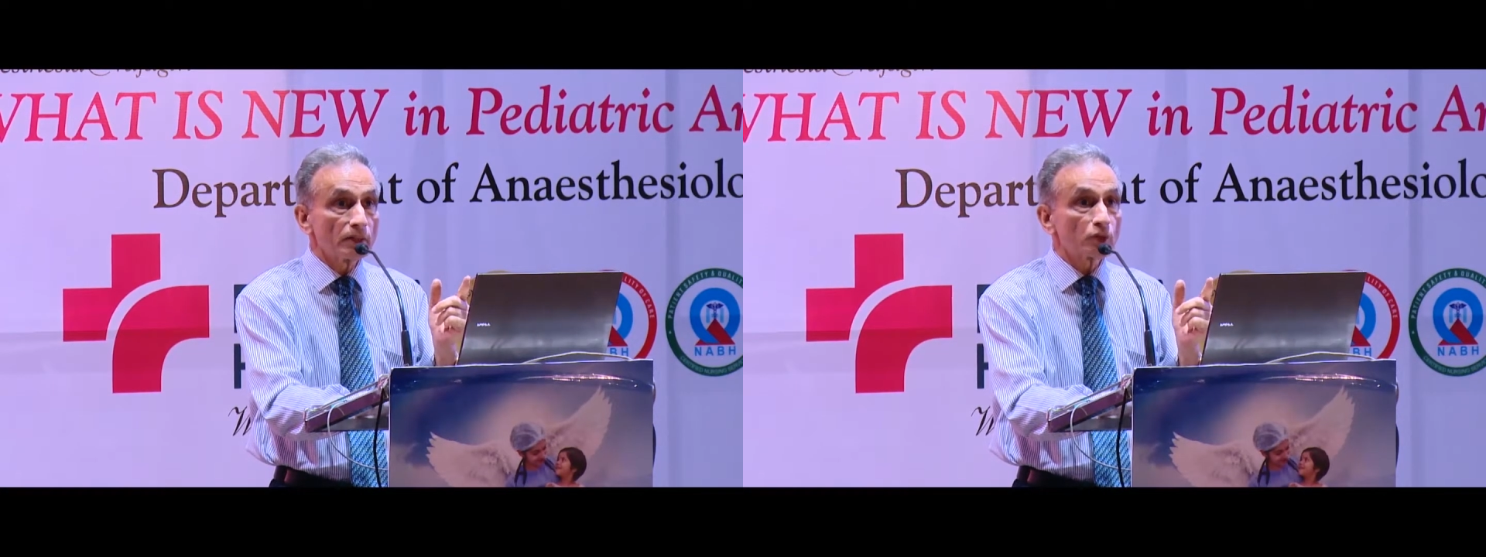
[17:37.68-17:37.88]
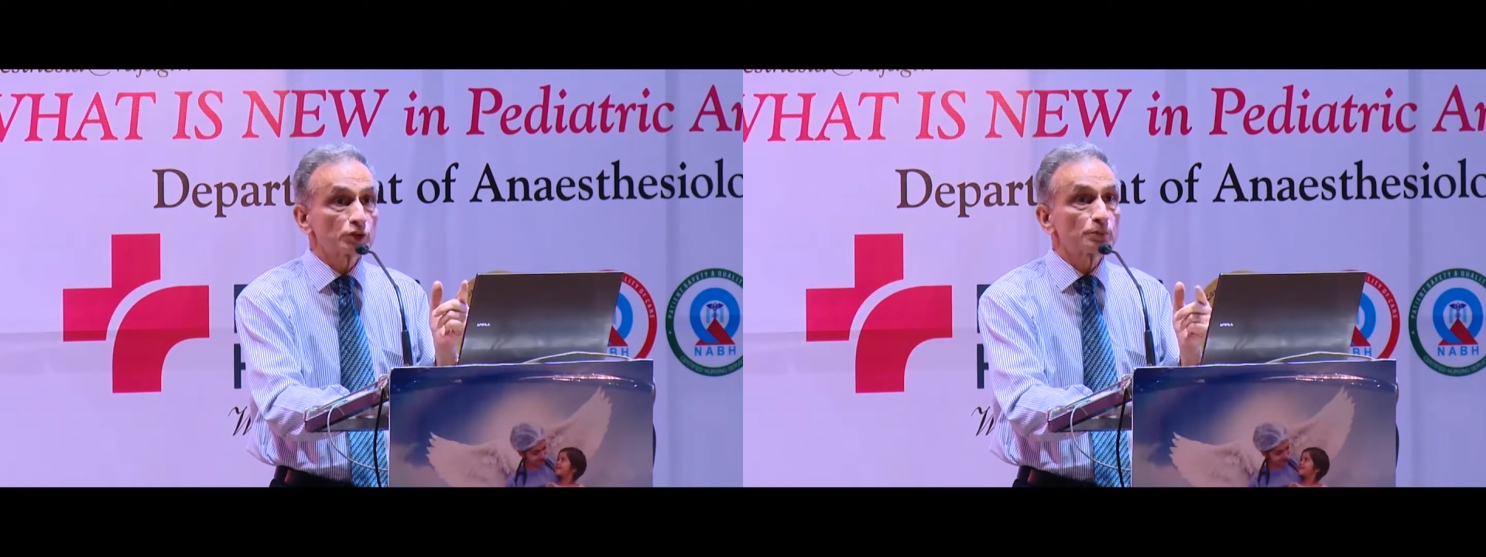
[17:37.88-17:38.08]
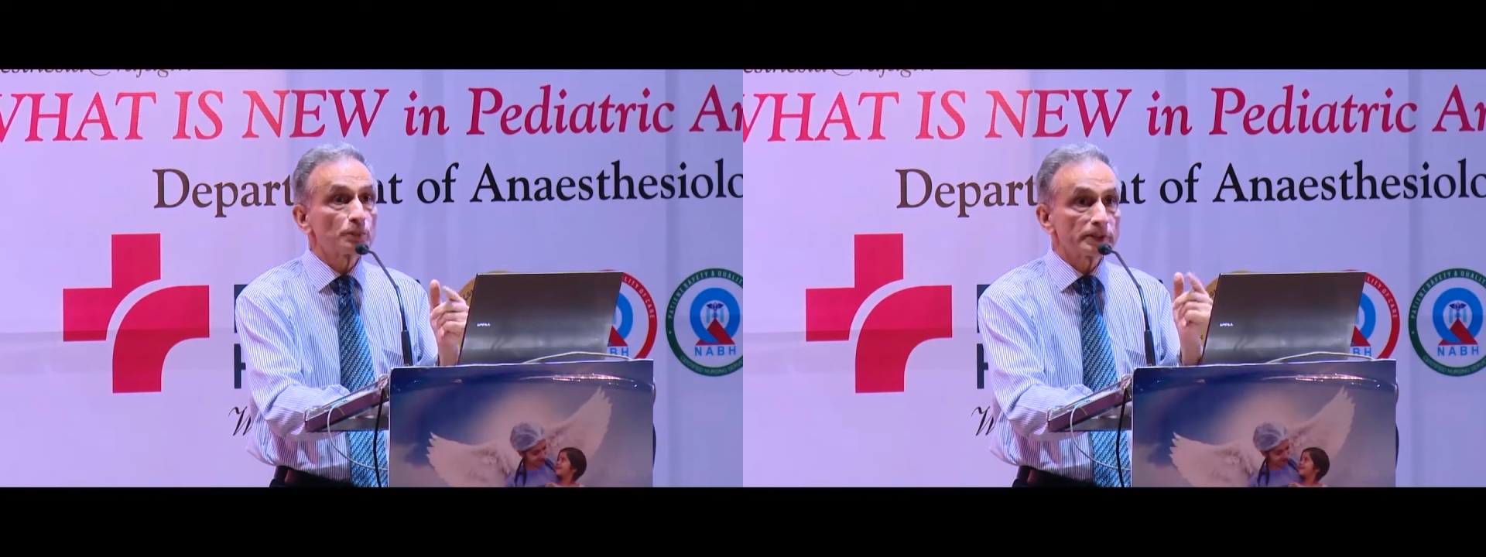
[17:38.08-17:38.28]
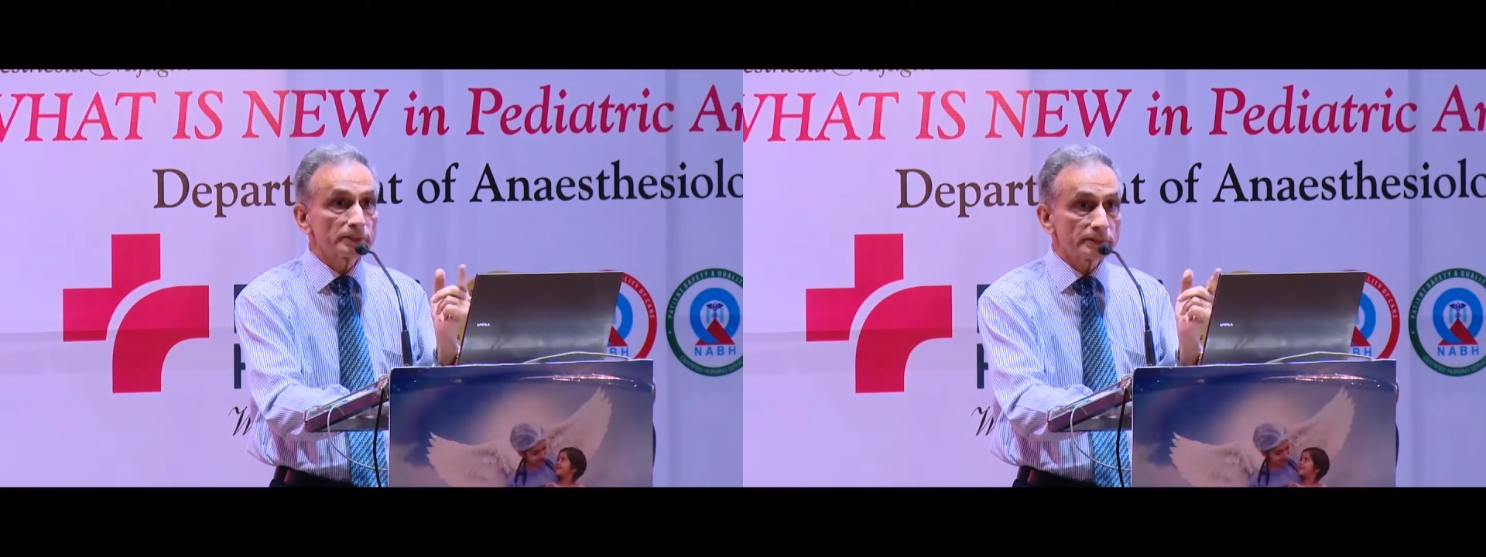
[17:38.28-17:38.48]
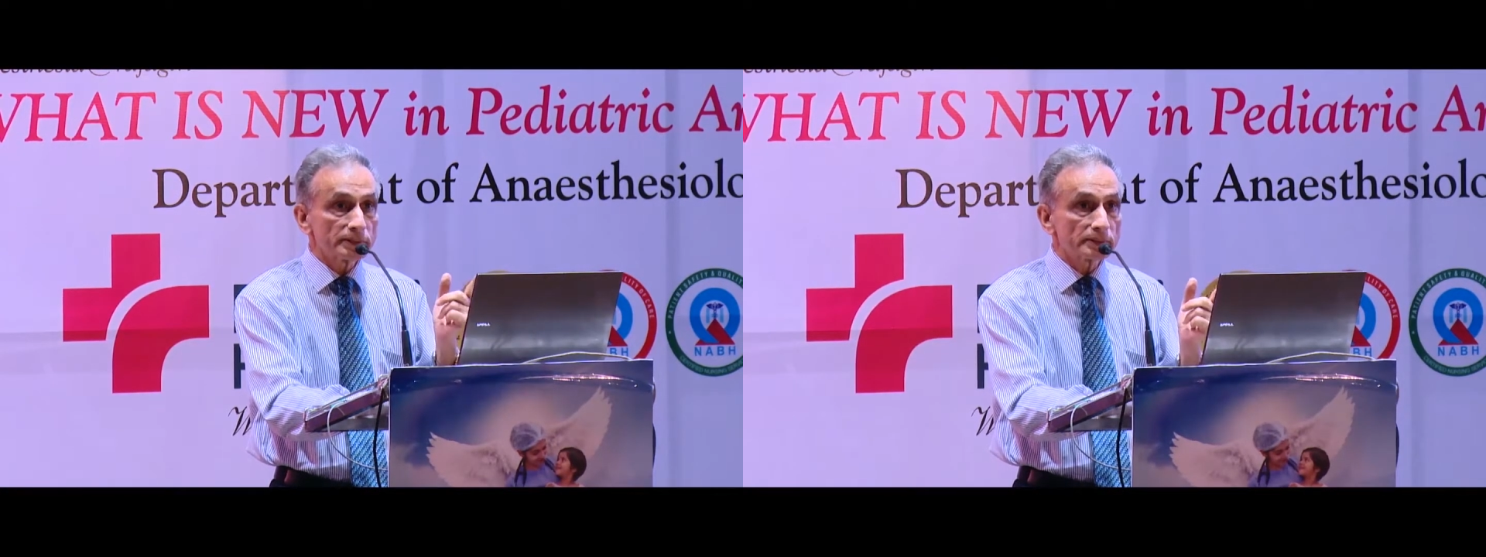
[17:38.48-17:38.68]

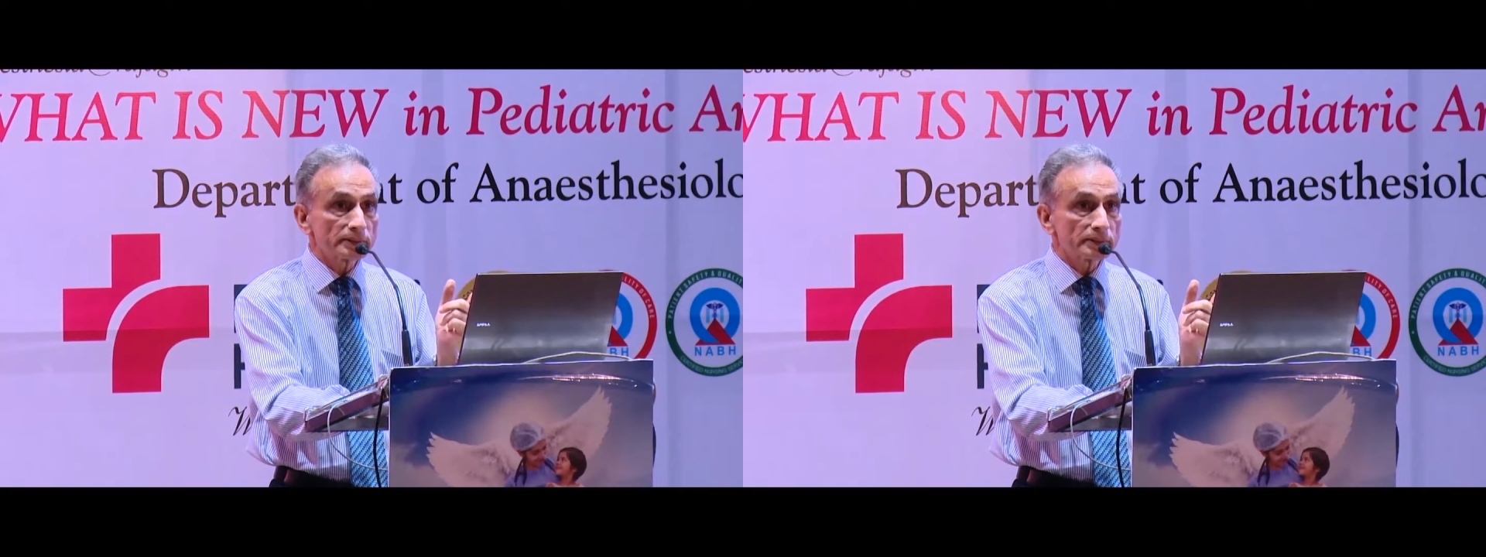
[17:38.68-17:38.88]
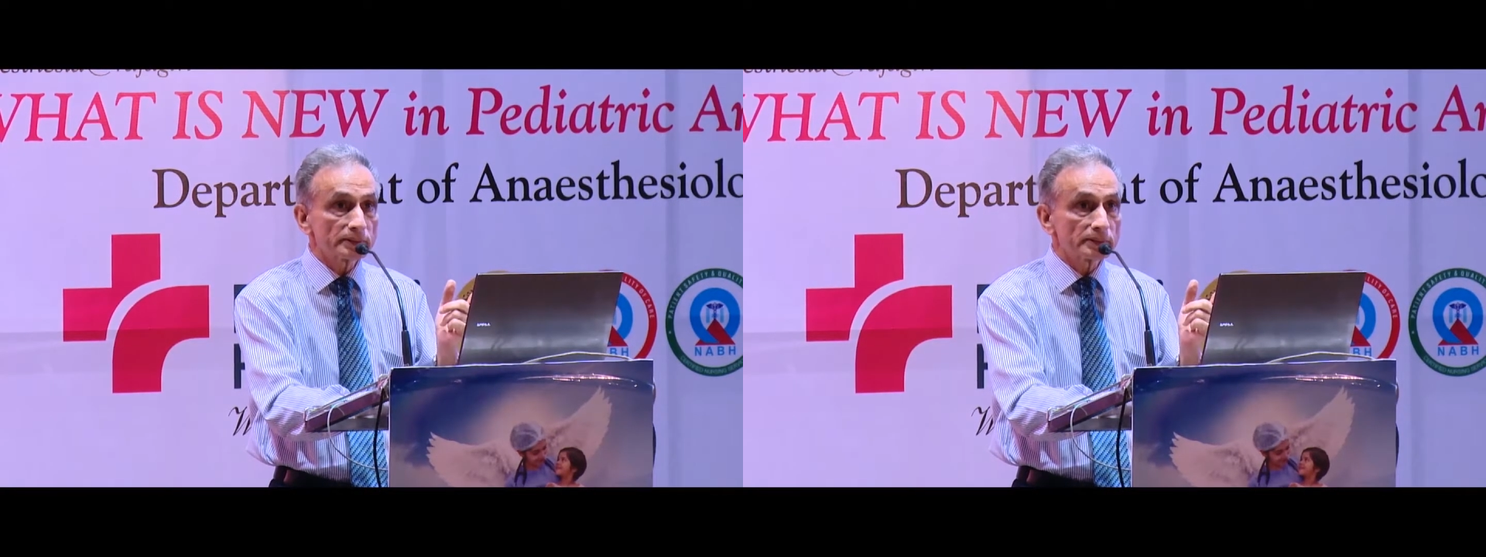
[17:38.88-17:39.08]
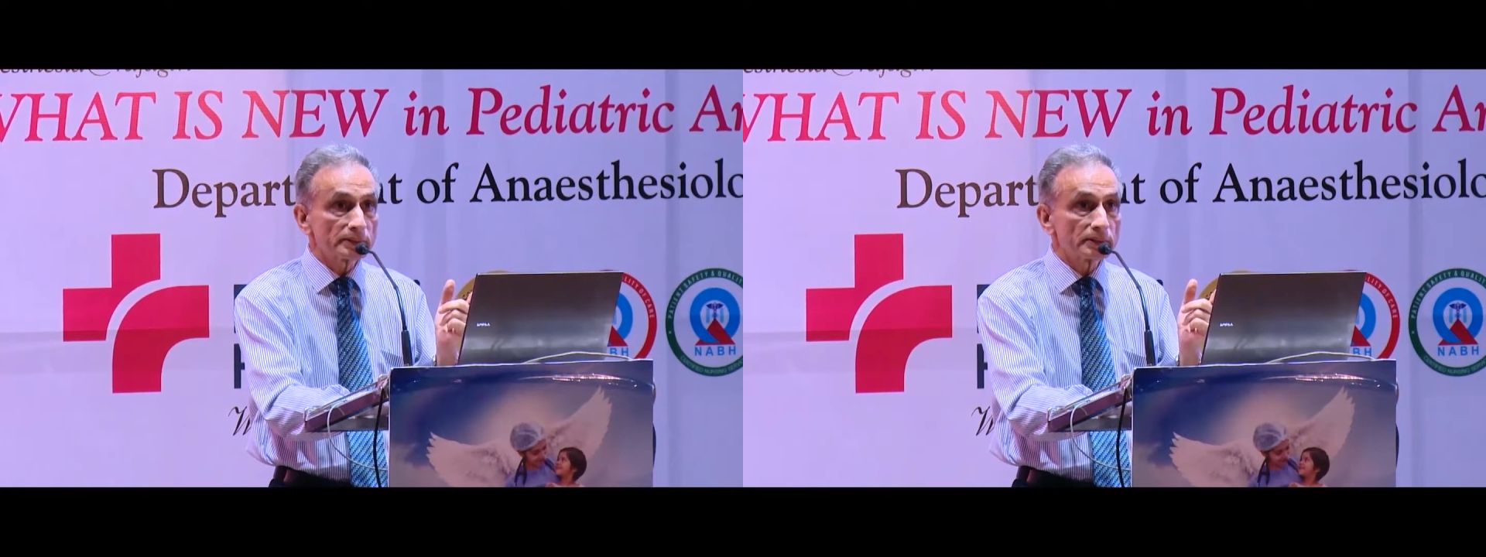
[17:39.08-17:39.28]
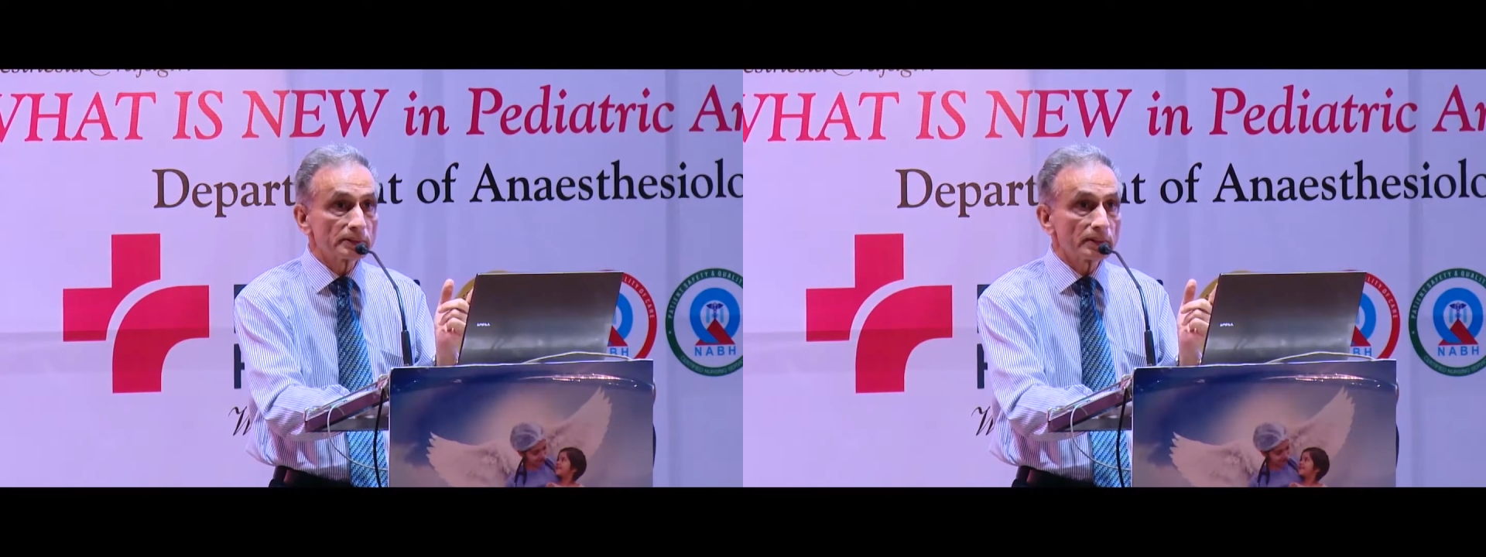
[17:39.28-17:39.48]
osteomyelitis cases,